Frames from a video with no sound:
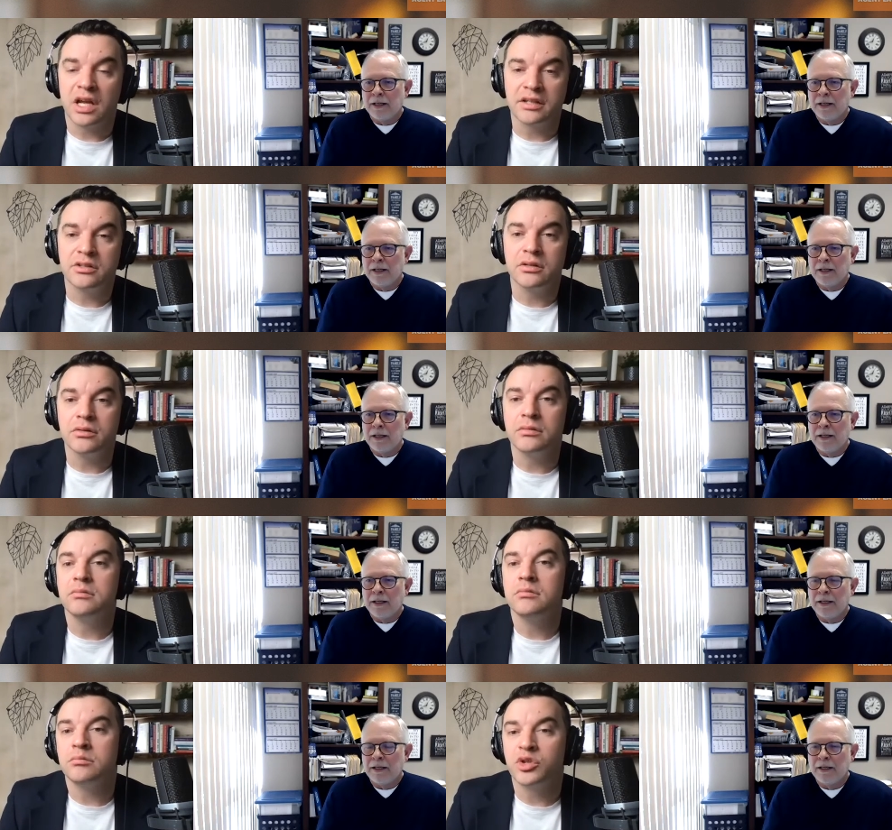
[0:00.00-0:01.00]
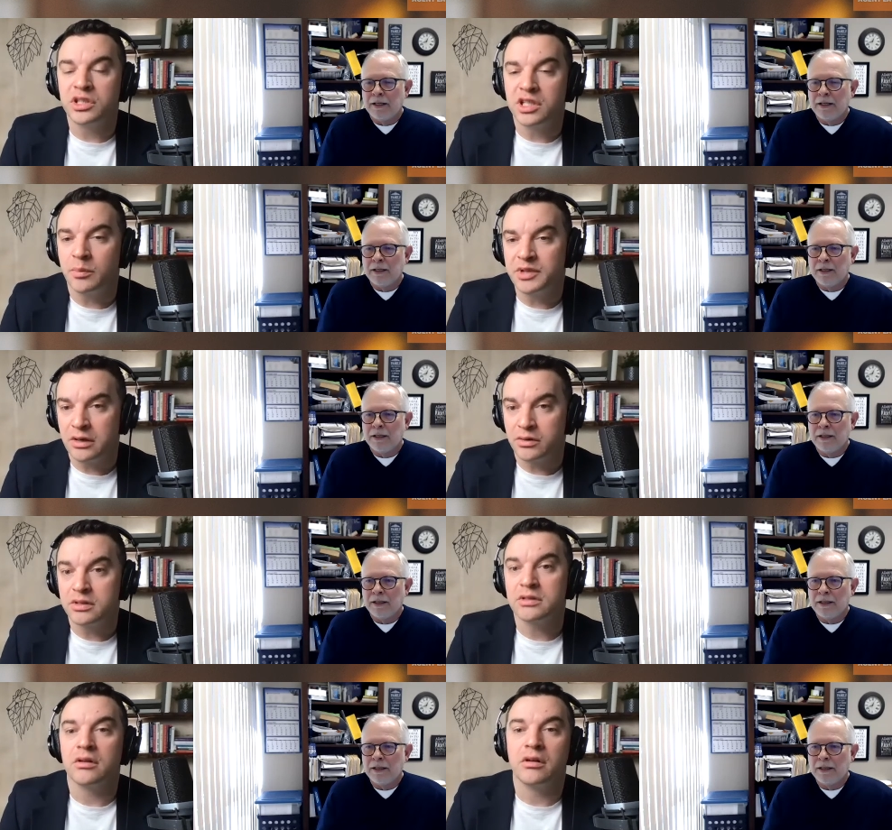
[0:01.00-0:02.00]
Speaker 1: like to book a couple
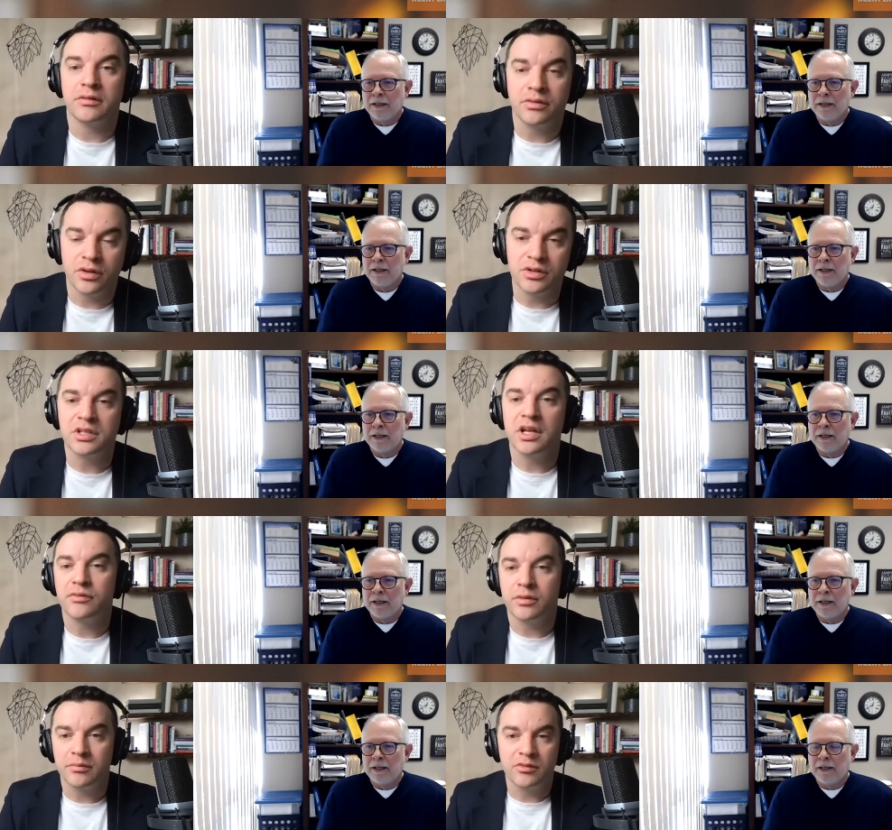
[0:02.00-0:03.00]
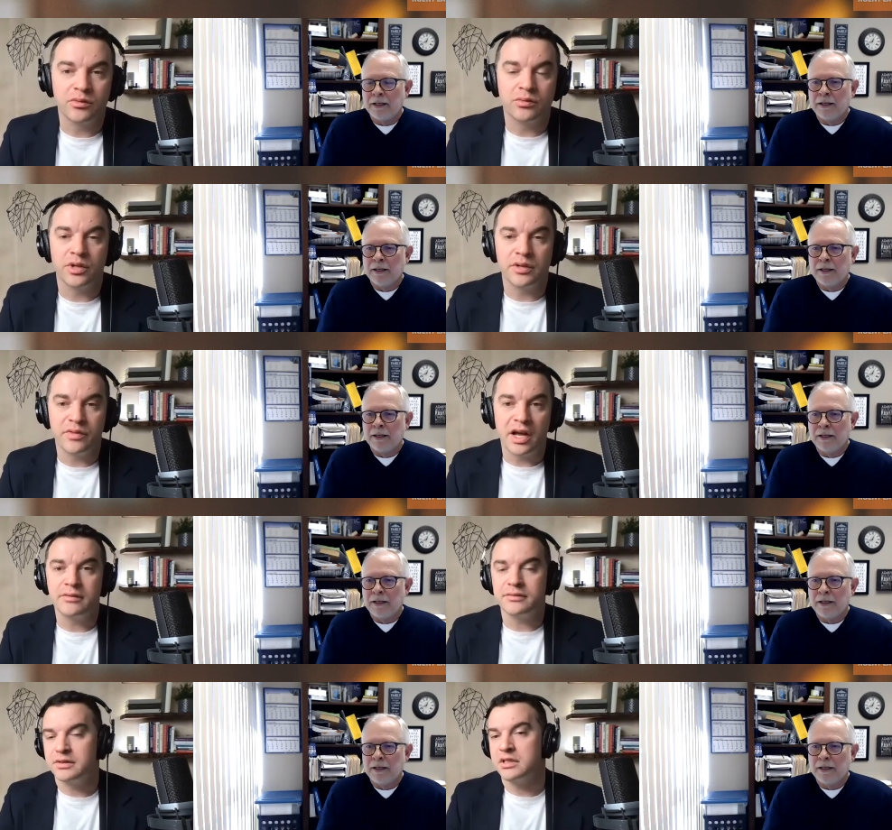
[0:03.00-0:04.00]
hours on Thursday from 3 to
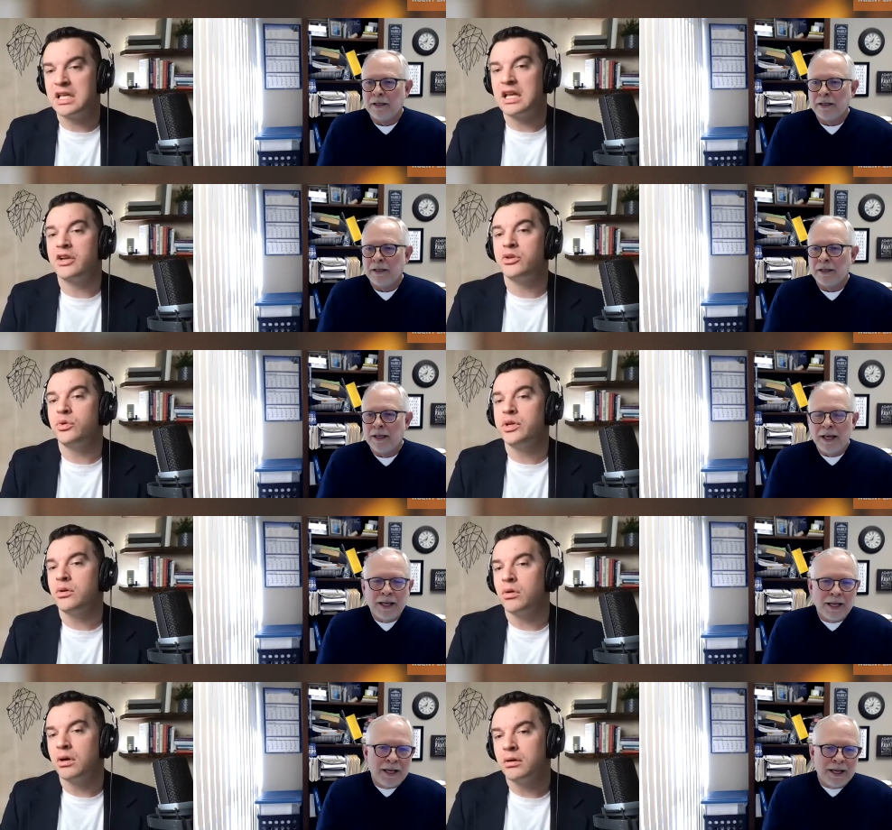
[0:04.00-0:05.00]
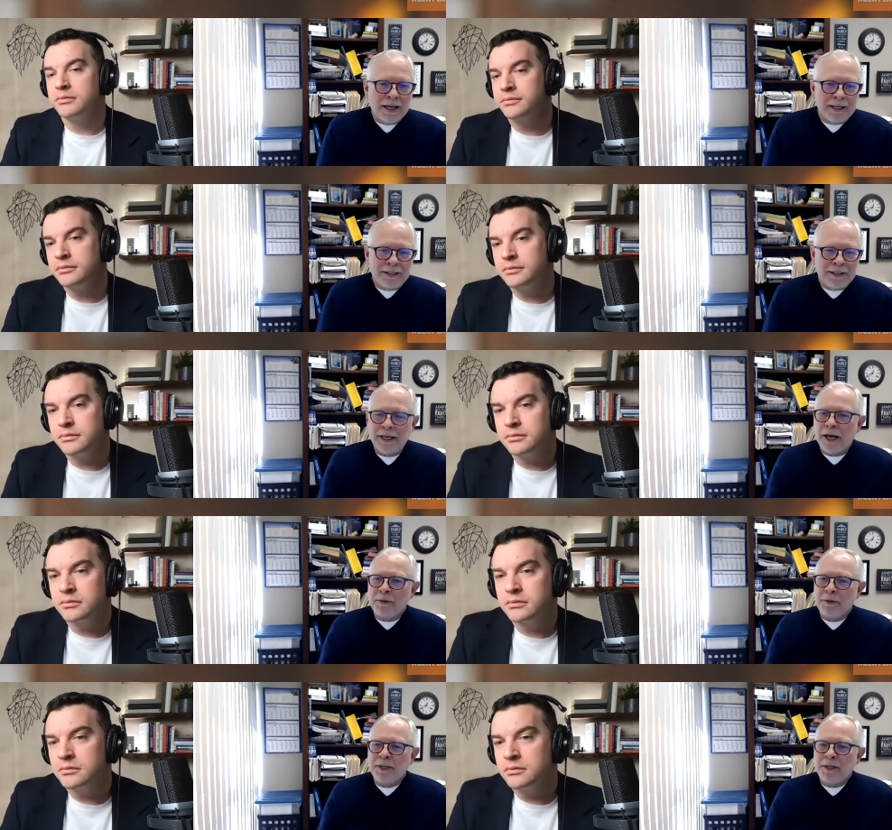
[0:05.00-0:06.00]
5? Is that how you do it? Or?
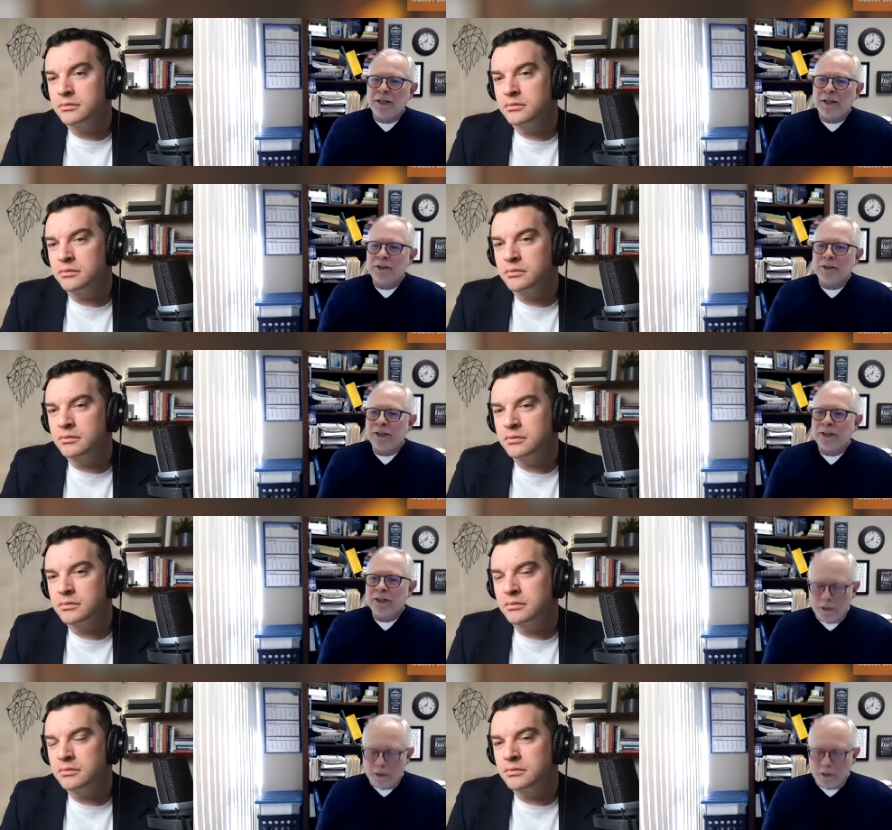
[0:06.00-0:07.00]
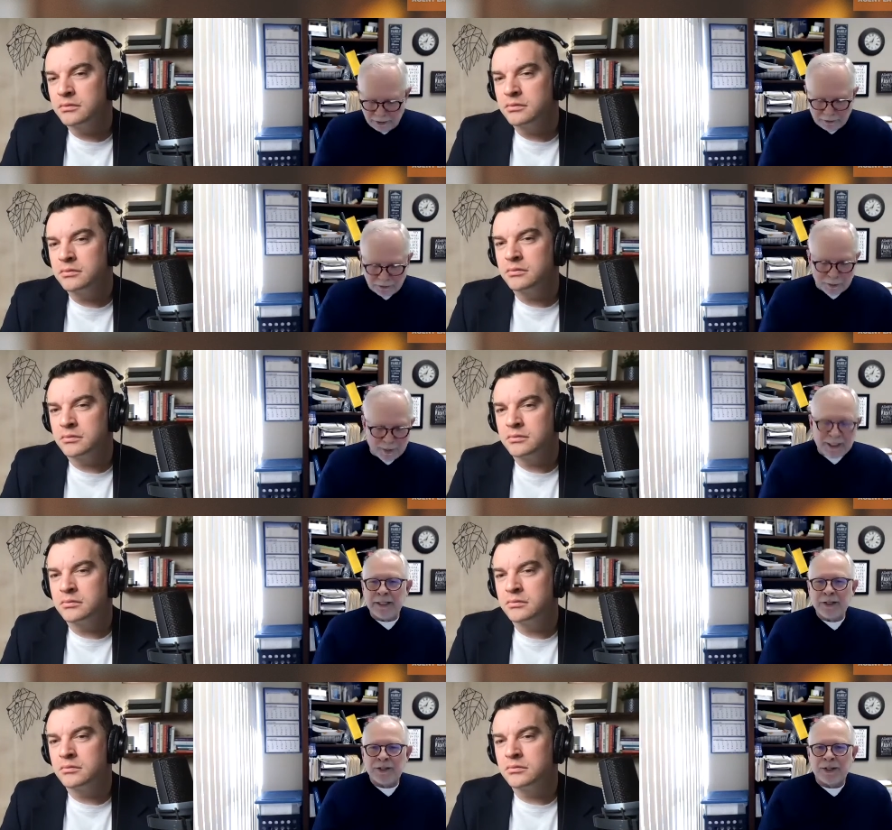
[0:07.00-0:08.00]
Speaker 2: Yeah, I mean, it's a little more
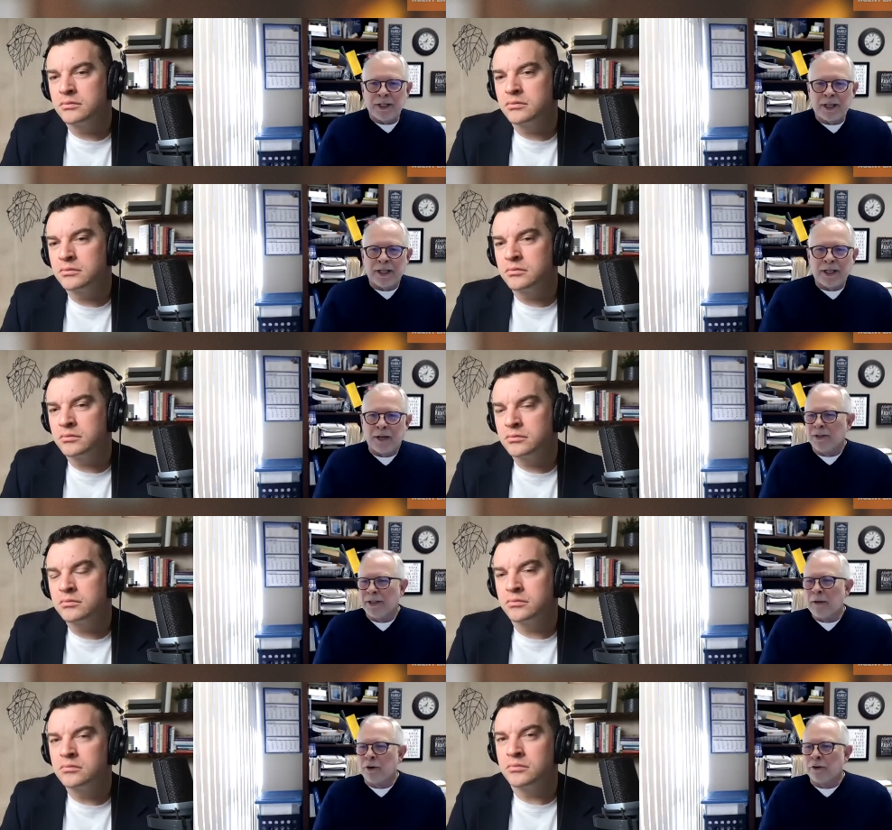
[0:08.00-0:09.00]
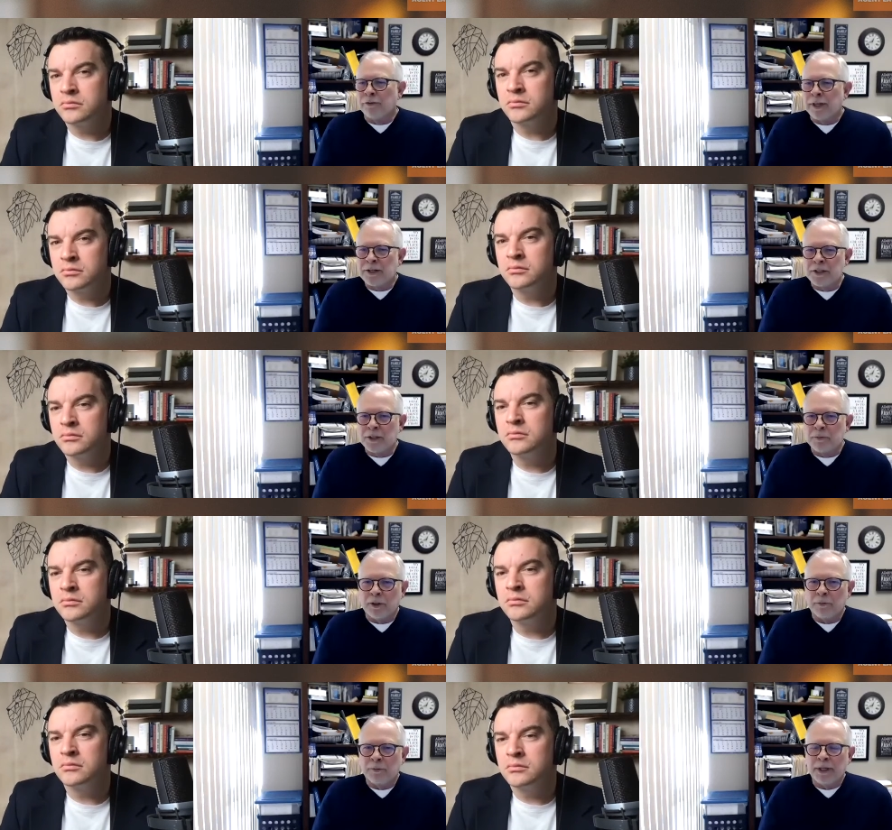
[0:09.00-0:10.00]
spontaneous, and I'm a lot more
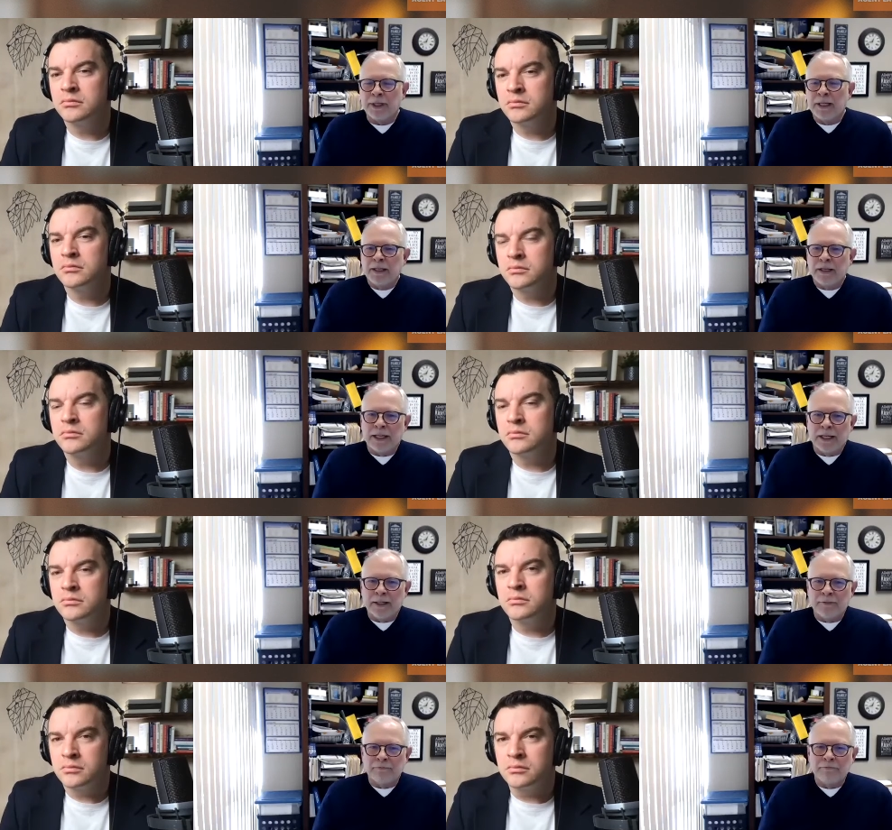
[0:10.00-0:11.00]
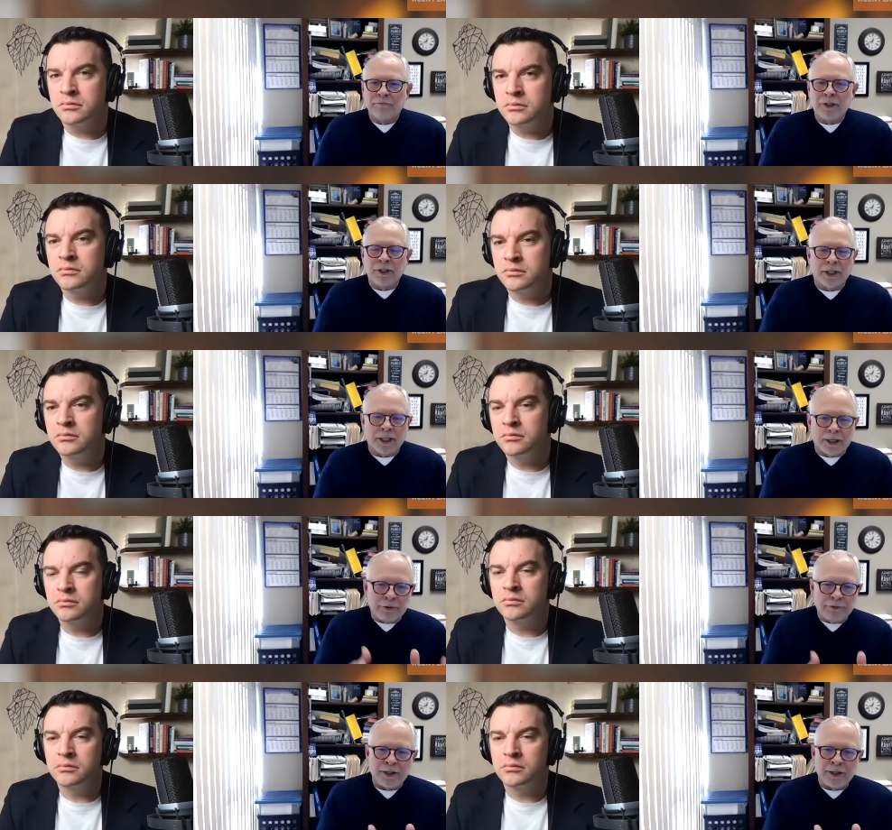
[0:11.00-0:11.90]
flexible, but you know,